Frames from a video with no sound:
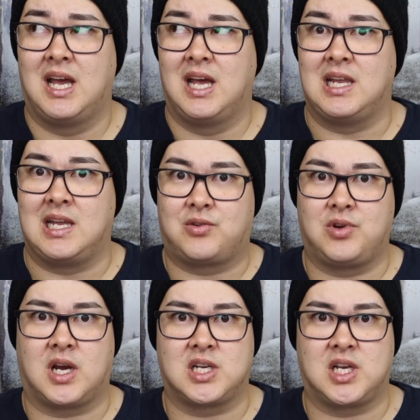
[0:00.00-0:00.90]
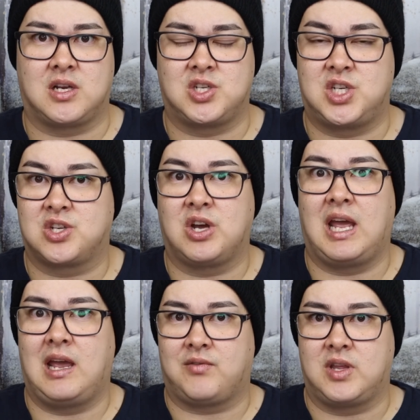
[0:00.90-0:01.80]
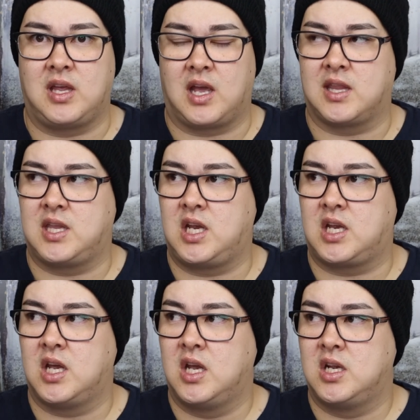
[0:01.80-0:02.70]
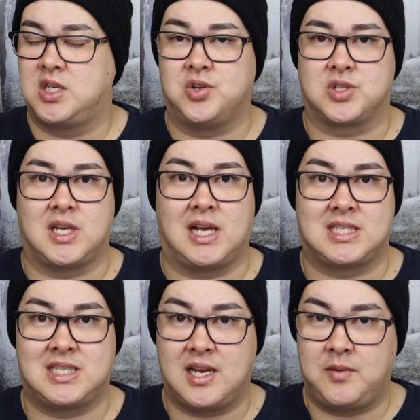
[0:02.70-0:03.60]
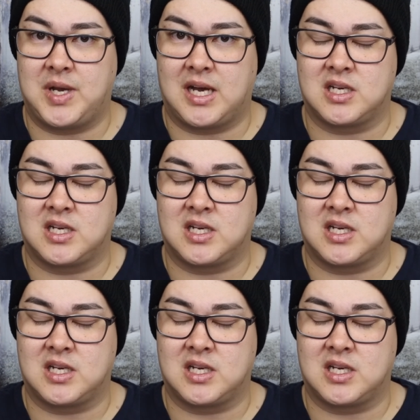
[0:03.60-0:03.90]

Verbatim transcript: liquid eyeshadow. She's got everything. I think she also has setting powders.